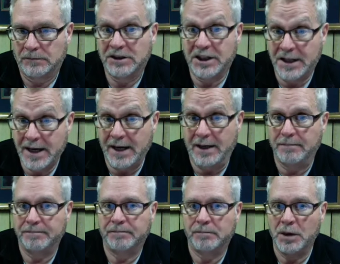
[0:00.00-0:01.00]
today,
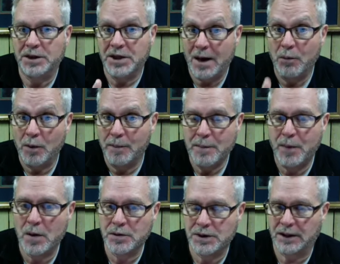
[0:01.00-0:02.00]
which I will be
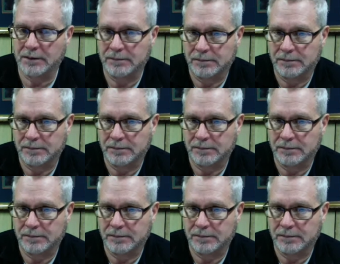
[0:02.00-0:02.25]
posting